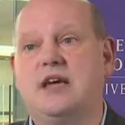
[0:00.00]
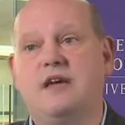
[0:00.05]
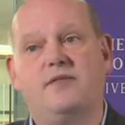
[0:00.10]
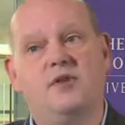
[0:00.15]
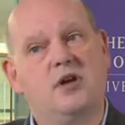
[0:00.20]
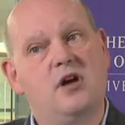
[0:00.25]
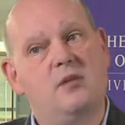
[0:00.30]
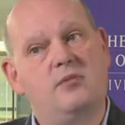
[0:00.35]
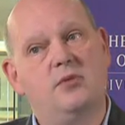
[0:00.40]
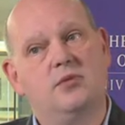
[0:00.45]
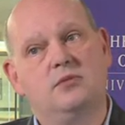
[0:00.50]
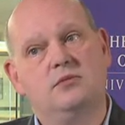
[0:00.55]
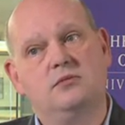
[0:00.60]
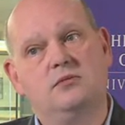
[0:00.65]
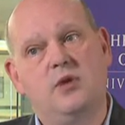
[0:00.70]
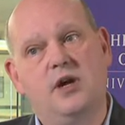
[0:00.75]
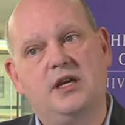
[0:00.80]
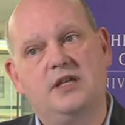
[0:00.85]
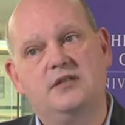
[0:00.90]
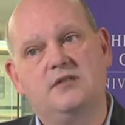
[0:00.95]
have a couple
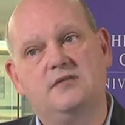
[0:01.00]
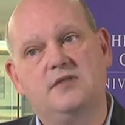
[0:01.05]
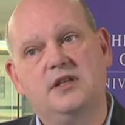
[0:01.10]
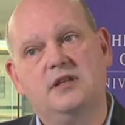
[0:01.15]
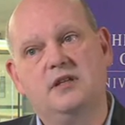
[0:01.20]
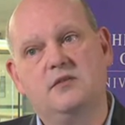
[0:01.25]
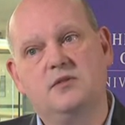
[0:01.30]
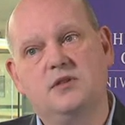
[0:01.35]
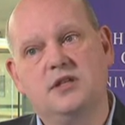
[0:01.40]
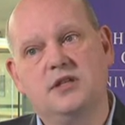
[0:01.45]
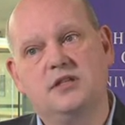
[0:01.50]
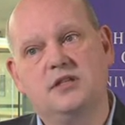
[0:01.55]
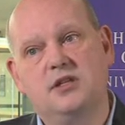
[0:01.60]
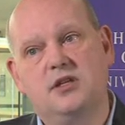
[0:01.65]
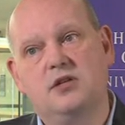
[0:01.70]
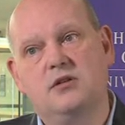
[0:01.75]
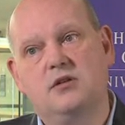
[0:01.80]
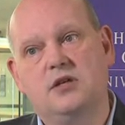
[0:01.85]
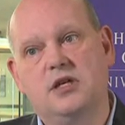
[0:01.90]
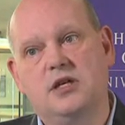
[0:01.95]
ways of dealing with
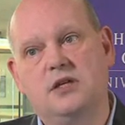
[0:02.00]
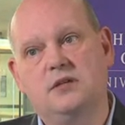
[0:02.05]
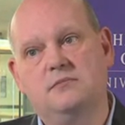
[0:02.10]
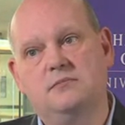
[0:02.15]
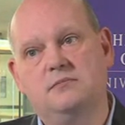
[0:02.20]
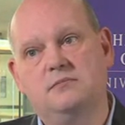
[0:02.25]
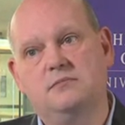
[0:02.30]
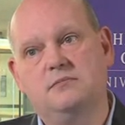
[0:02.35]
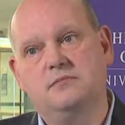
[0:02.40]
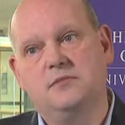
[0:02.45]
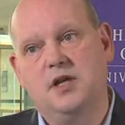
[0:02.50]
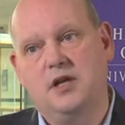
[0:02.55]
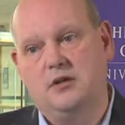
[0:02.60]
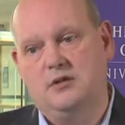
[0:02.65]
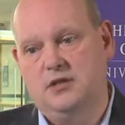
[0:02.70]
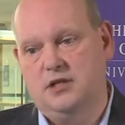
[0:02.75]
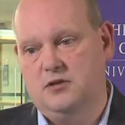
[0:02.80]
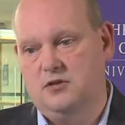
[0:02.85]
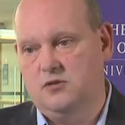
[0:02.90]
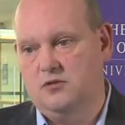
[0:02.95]
insecurity.
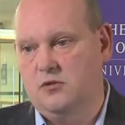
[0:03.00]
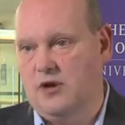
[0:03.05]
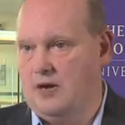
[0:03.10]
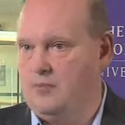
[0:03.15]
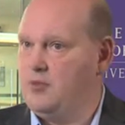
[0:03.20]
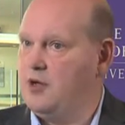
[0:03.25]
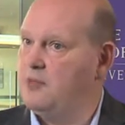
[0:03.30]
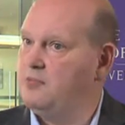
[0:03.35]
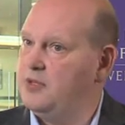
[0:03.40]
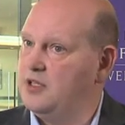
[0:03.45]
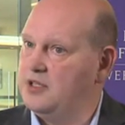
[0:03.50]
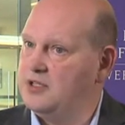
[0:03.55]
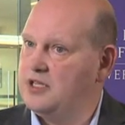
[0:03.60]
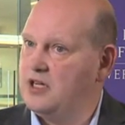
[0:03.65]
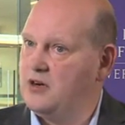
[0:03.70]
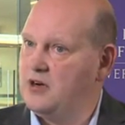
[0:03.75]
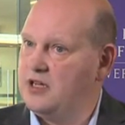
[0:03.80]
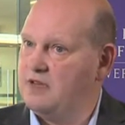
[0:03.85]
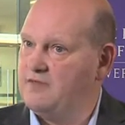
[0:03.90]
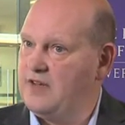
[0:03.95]
They'll either ramp up
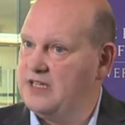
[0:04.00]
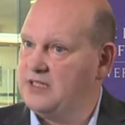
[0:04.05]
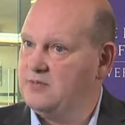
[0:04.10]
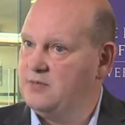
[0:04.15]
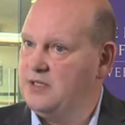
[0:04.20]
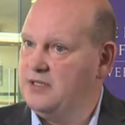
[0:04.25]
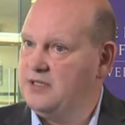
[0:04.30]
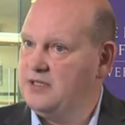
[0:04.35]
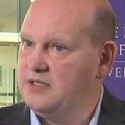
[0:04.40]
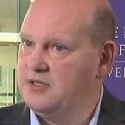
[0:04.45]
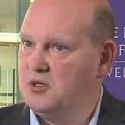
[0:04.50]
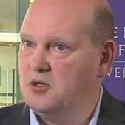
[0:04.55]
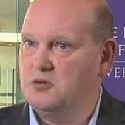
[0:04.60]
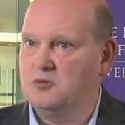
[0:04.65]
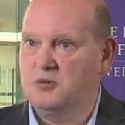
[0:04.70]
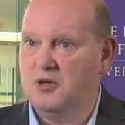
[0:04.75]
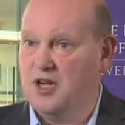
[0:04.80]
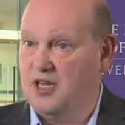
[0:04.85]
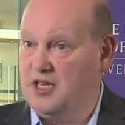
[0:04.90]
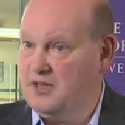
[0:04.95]
military investments,
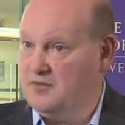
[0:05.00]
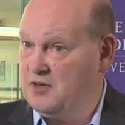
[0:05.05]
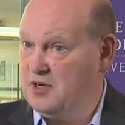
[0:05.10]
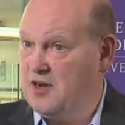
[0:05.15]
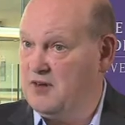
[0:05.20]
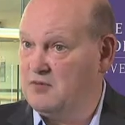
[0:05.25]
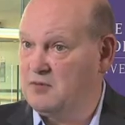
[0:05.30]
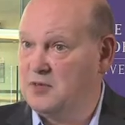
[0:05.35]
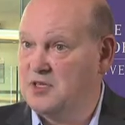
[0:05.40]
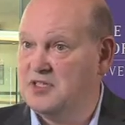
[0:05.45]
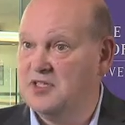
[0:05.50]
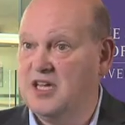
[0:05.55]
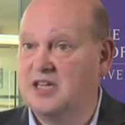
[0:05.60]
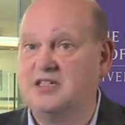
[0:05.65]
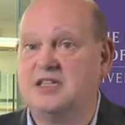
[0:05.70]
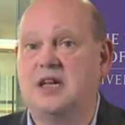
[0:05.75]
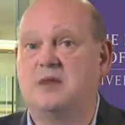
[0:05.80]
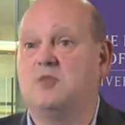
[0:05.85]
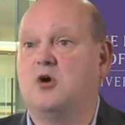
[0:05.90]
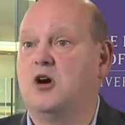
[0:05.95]
so even governments
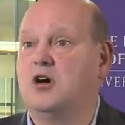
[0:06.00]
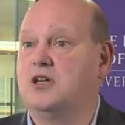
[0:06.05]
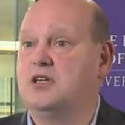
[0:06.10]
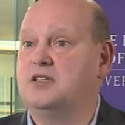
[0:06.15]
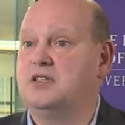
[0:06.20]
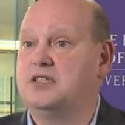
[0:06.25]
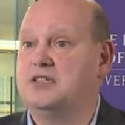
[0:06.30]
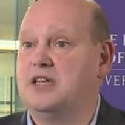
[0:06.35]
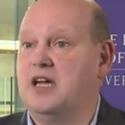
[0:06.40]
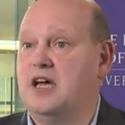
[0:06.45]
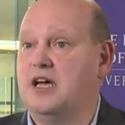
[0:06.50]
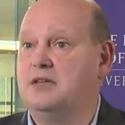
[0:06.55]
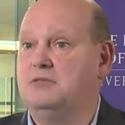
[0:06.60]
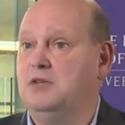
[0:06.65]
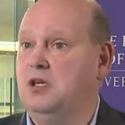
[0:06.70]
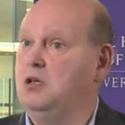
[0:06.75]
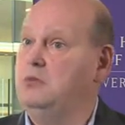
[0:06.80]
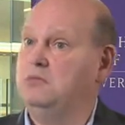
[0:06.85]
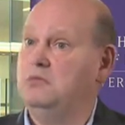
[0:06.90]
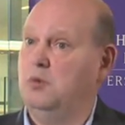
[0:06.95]
like Denmark decide,
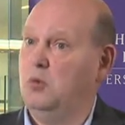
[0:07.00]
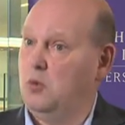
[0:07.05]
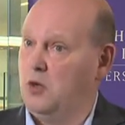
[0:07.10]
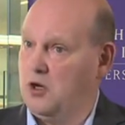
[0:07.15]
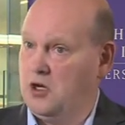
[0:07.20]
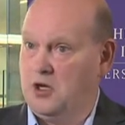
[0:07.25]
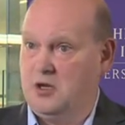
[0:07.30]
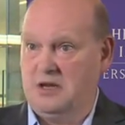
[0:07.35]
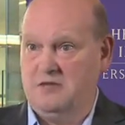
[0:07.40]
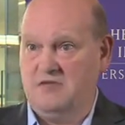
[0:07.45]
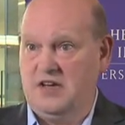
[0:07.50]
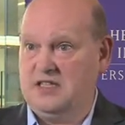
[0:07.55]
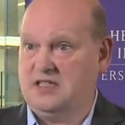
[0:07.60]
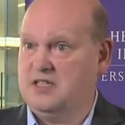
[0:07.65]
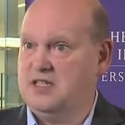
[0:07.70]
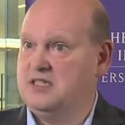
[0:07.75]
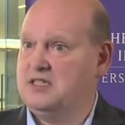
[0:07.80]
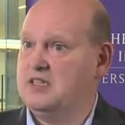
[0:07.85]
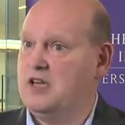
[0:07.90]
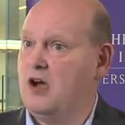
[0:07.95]
oh, we're going to
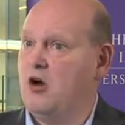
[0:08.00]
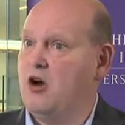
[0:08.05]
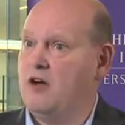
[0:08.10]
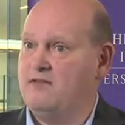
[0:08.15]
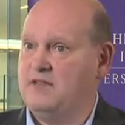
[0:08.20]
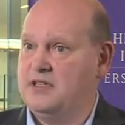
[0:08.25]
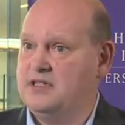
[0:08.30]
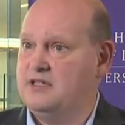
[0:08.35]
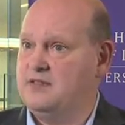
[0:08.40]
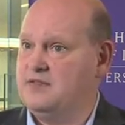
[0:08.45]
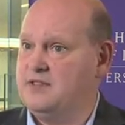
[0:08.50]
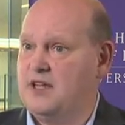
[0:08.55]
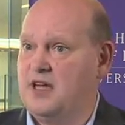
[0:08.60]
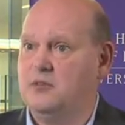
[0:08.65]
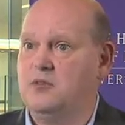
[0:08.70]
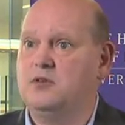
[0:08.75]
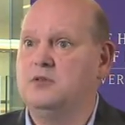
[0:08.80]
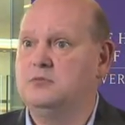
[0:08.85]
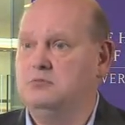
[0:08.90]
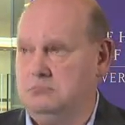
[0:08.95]
invest in offensive
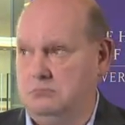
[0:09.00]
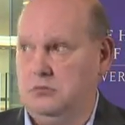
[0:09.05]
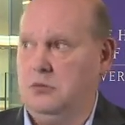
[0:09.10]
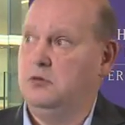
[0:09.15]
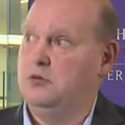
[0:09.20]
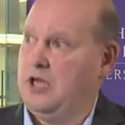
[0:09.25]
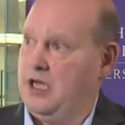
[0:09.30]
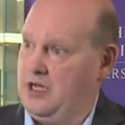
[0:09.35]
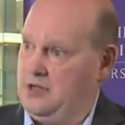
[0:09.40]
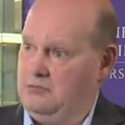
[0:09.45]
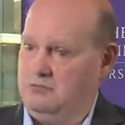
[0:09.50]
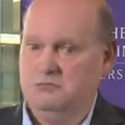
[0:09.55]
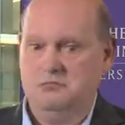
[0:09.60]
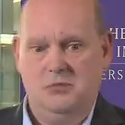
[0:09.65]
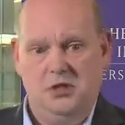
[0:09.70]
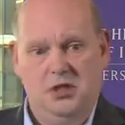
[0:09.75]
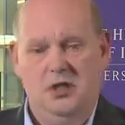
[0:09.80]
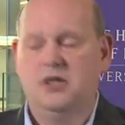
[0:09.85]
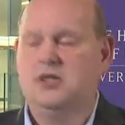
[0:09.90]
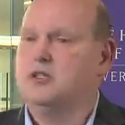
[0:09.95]
cyber. Okay,
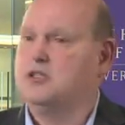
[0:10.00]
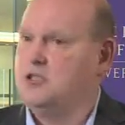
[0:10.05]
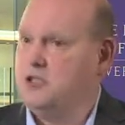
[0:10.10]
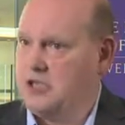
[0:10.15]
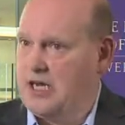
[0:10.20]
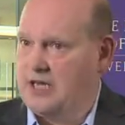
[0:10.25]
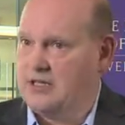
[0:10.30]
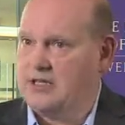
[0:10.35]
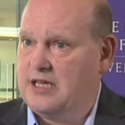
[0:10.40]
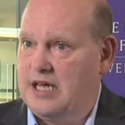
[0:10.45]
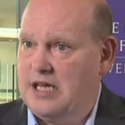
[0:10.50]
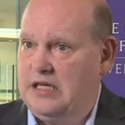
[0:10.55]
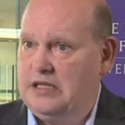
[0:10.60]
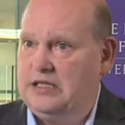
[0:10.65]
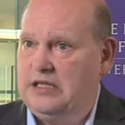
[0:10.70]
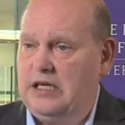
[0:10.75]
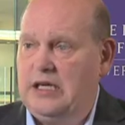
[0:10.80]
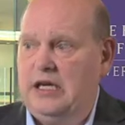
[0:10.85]
check that.